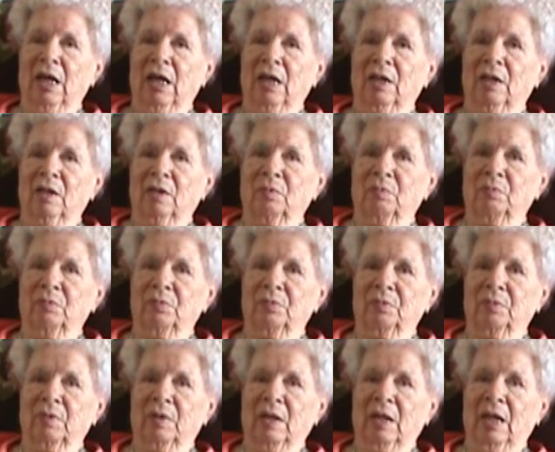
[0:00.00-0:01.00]
Um,
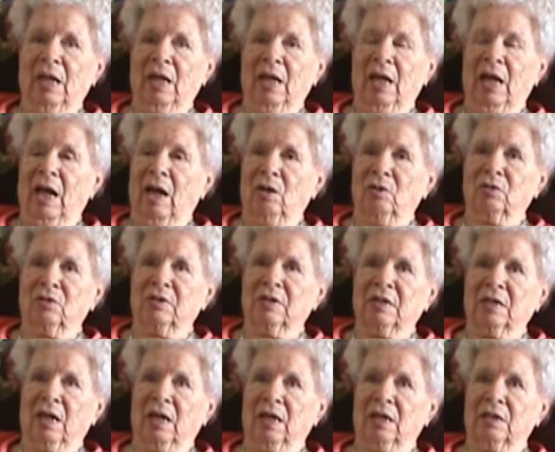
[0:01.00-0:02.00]

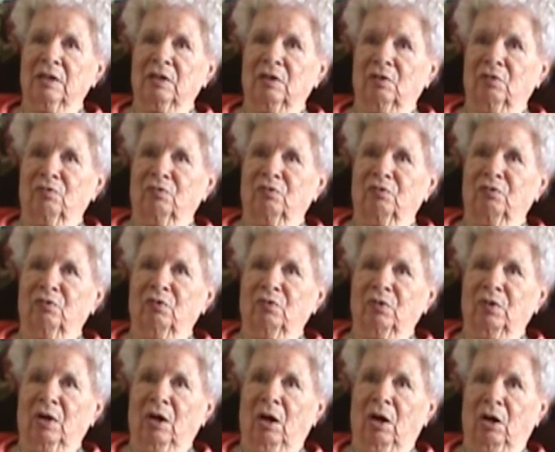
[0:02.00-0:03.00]
outside of
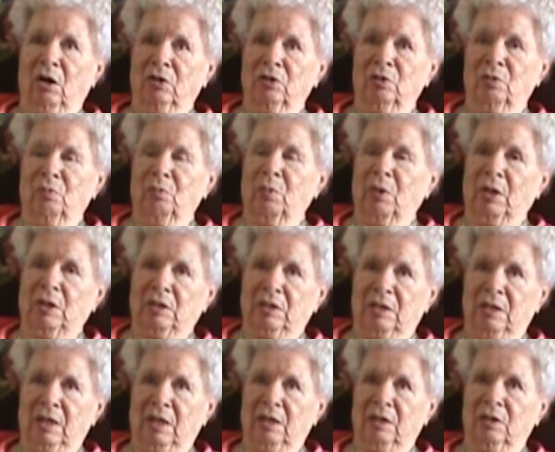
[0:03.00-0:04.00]
Hardin,
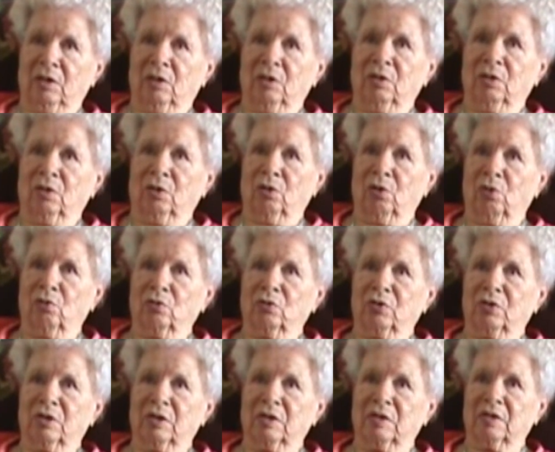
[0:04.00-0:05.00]
Montana,
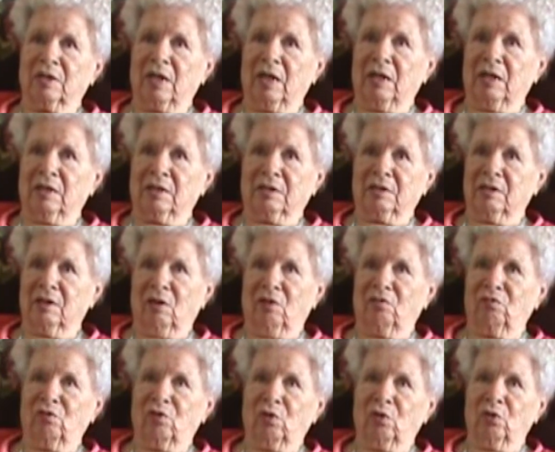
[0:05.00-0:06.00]
close to St.
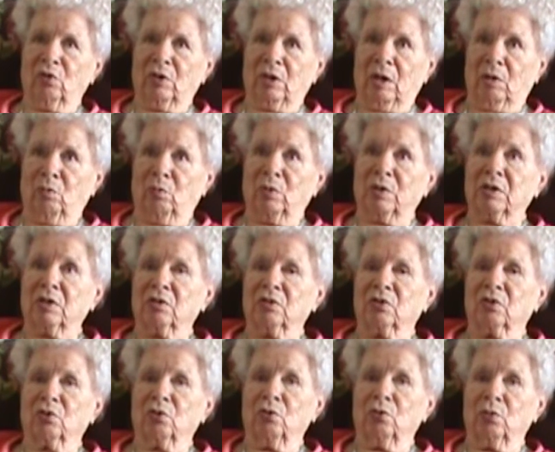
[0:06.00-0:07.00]
Xavier, and I went to
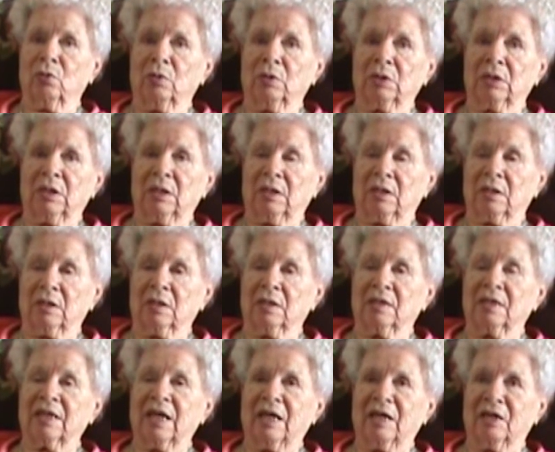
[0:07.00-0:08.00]
school in
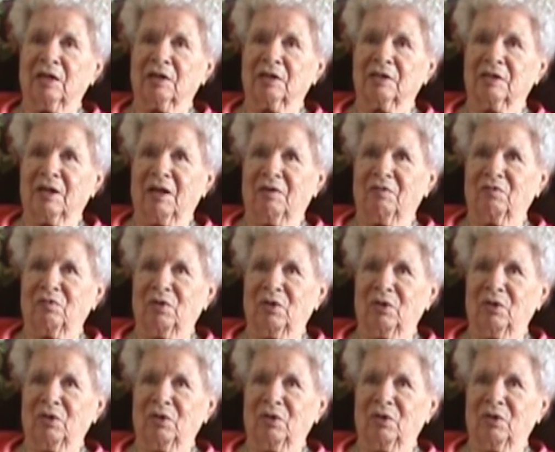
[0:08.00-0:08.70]
St. Xavier.